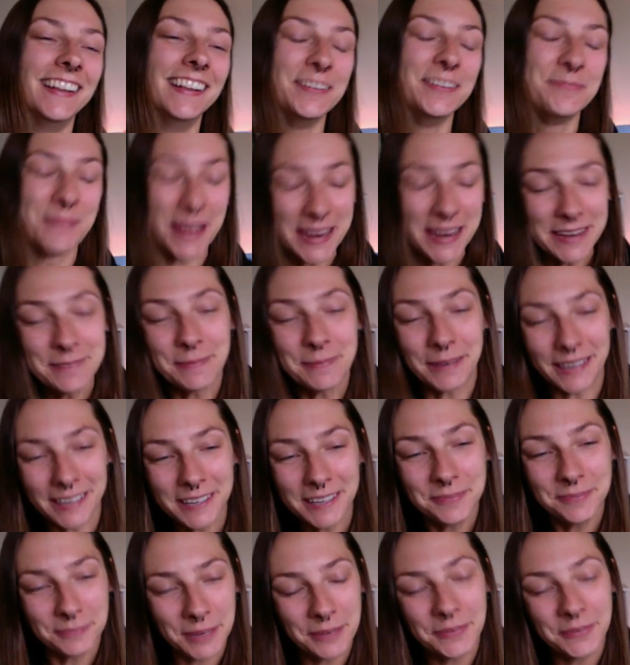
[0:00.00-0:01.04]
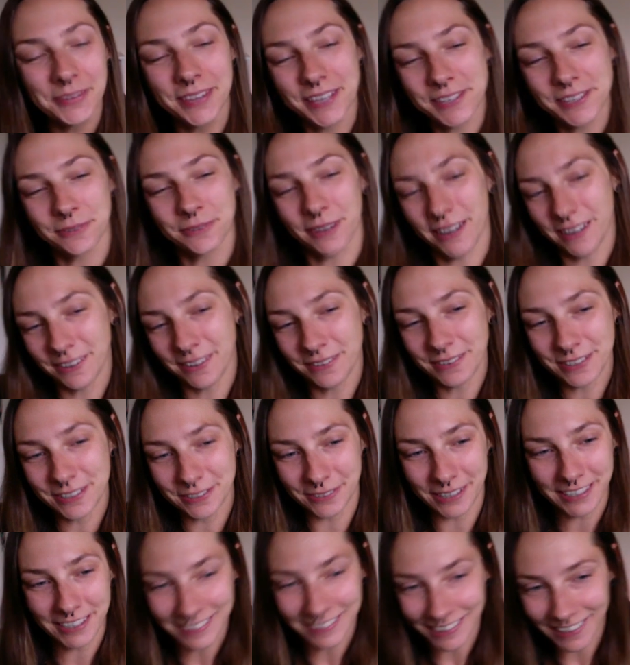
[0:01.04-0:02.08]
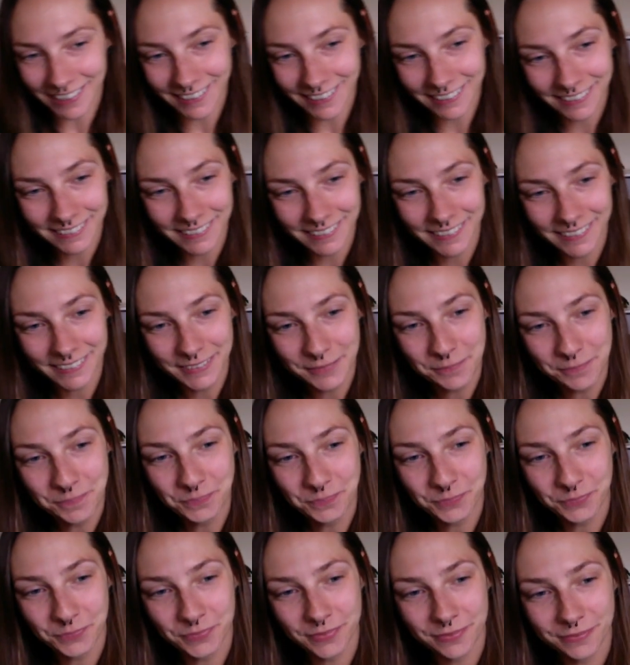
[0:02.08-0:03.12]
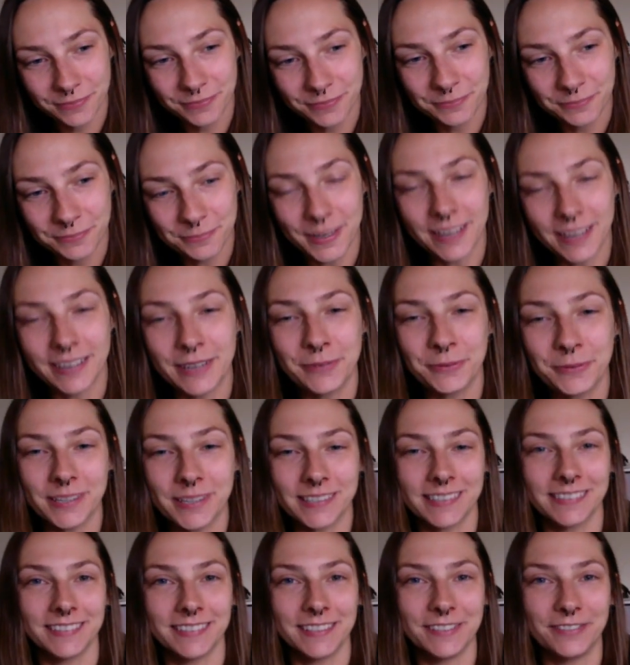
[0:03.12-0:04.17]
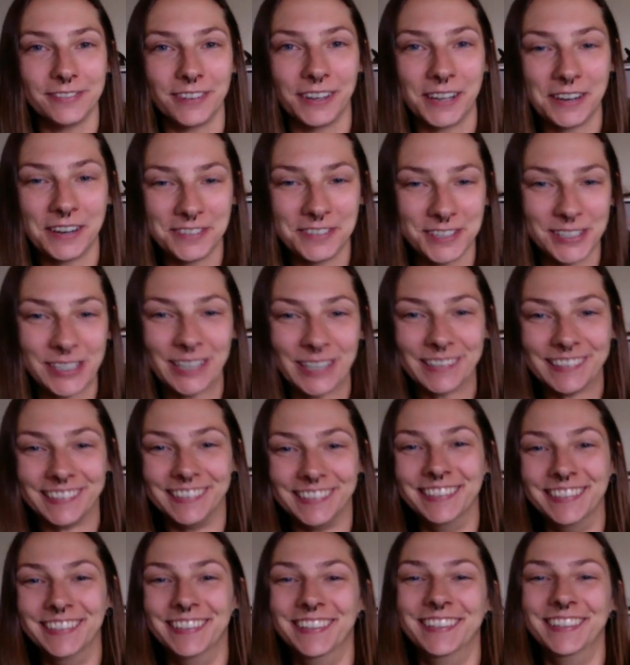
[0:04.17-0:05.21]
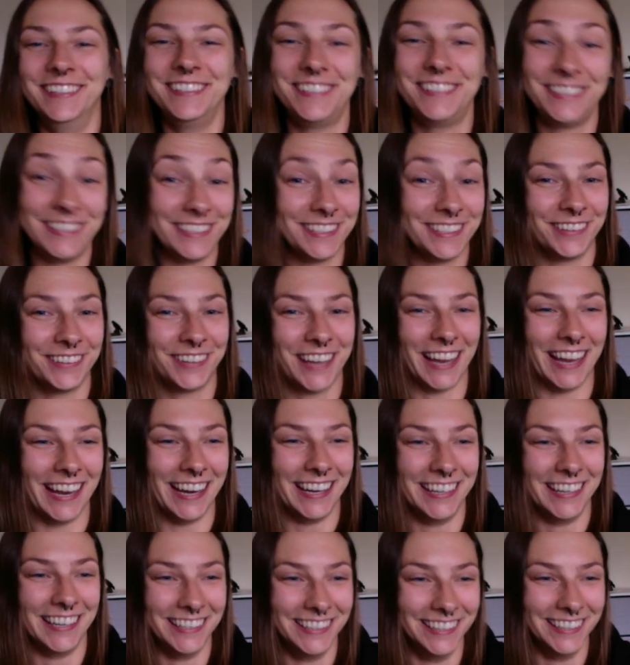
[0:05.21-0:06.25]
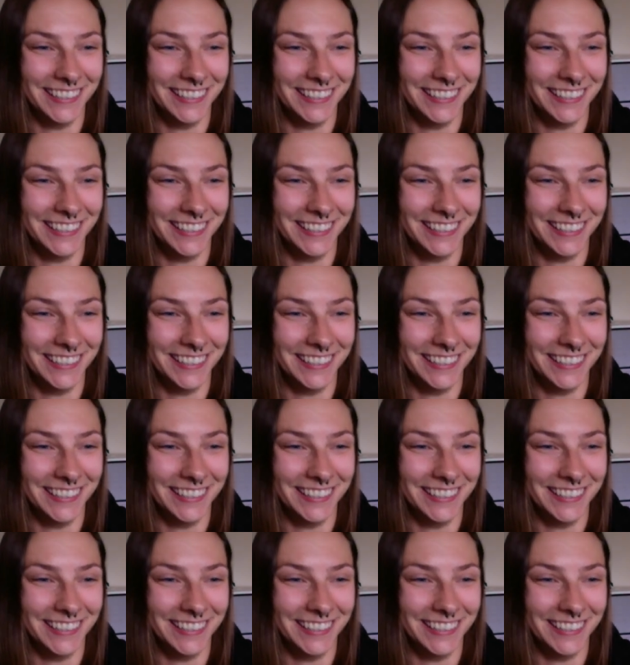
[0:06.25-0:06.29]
Maybe. Maybe that's why it was right there. Bonnie recently fell off a chair. She's okay.